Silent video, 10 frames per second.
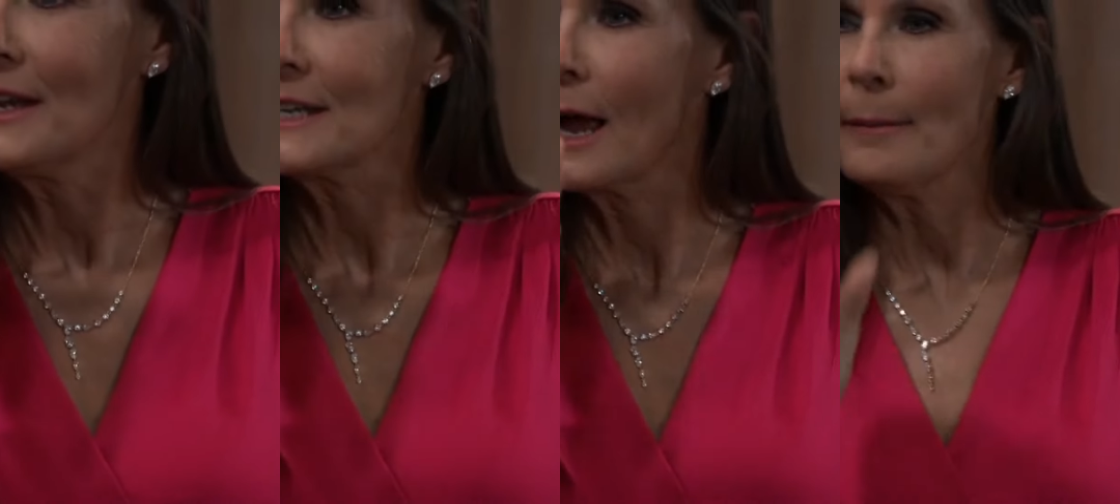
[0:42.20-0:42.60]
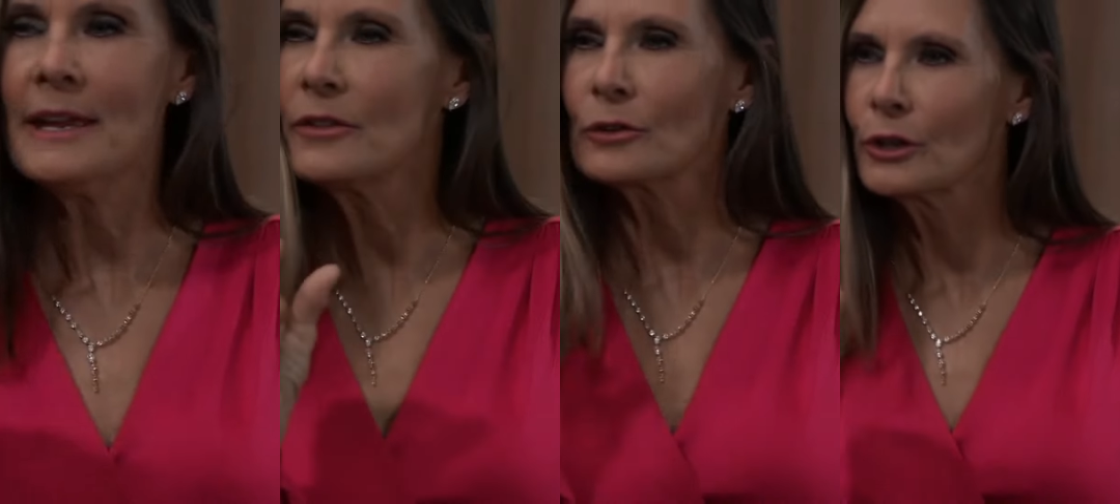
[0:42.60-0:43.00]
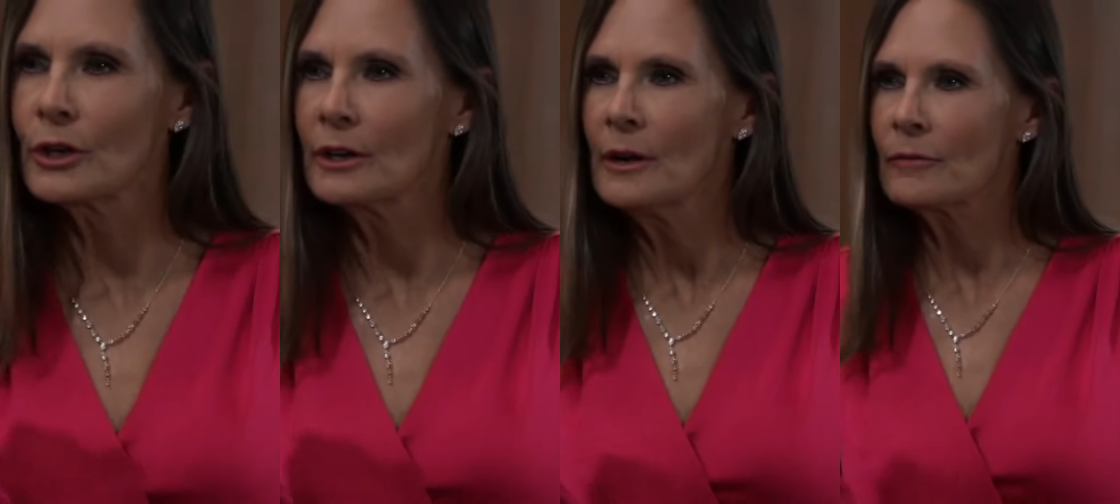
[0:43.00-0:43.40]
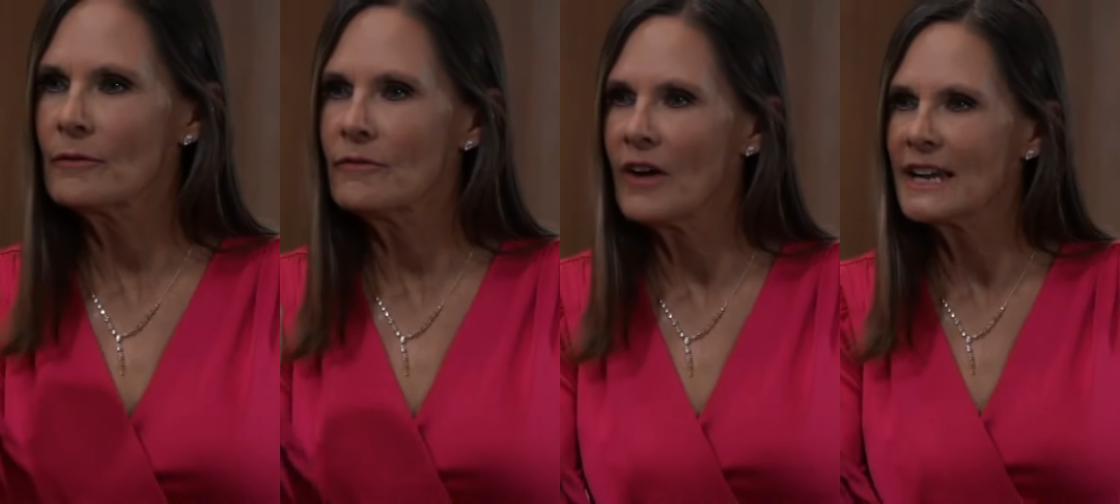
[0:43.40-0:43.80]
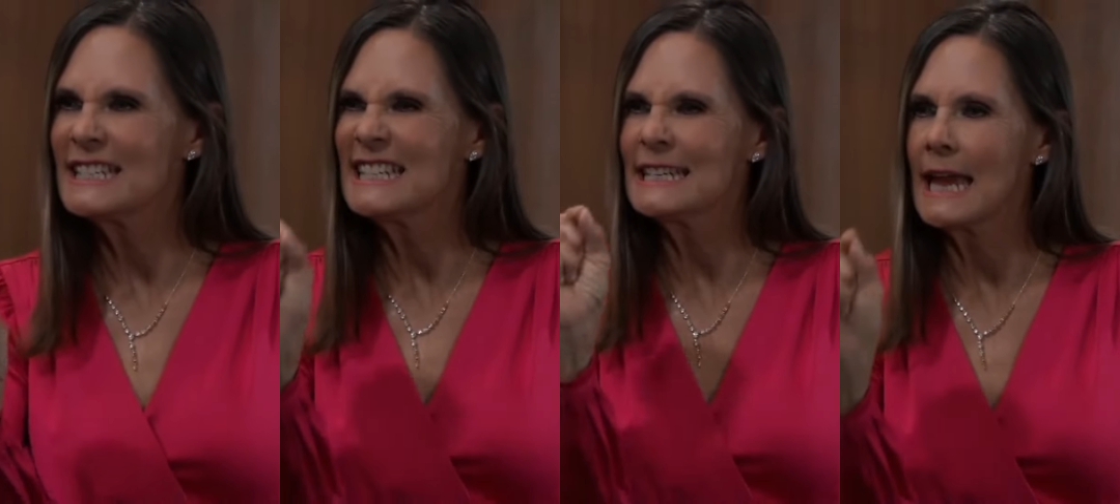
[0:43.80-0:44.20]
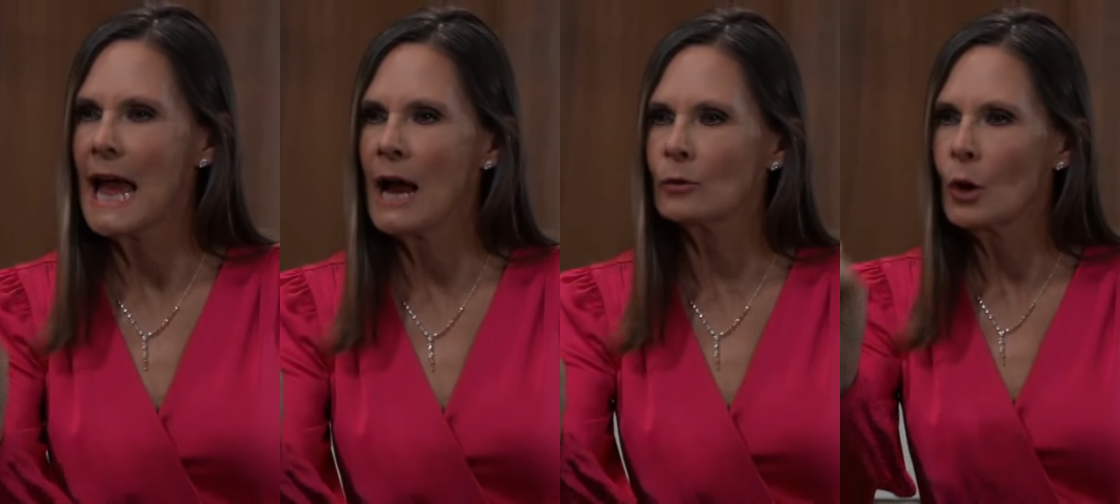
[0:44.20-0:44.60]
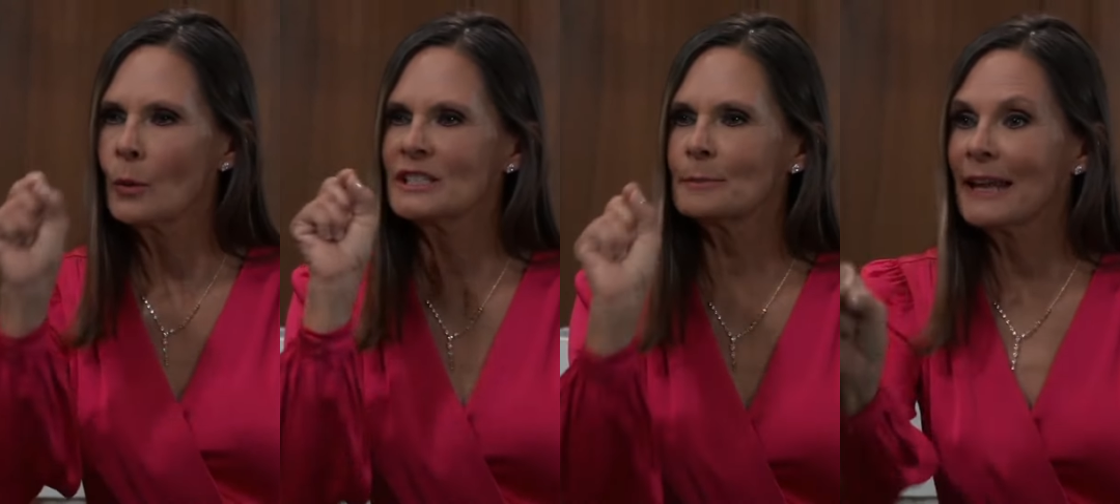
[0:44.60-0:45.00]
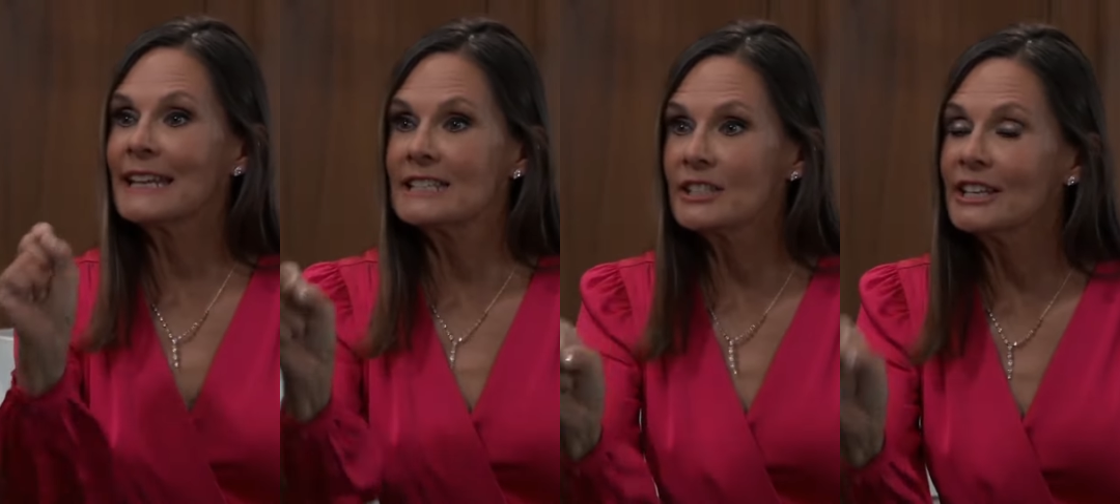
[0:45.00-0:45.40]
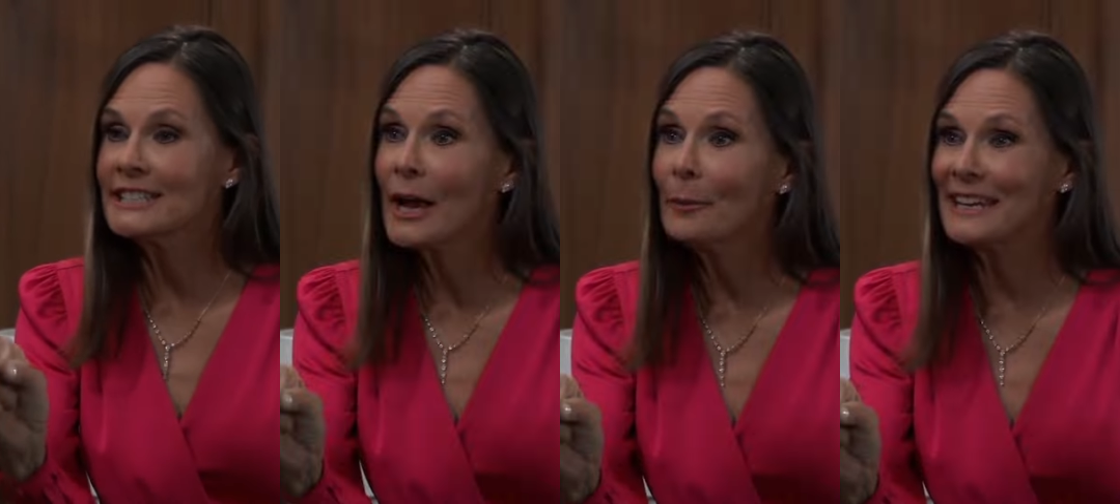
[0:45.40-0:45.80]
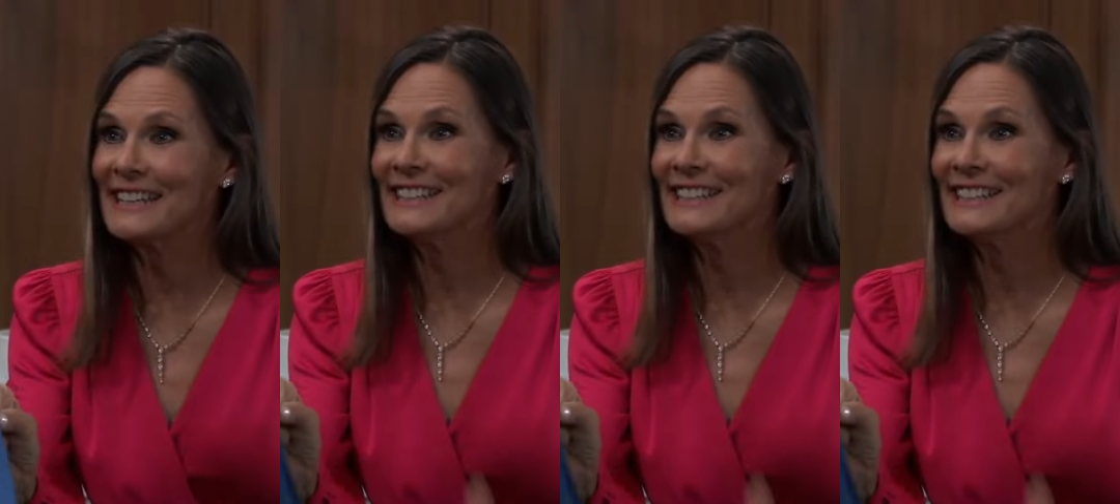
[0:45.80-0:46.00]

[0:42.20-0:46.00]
One come hither look from finding out what his plan. He's going to tell me.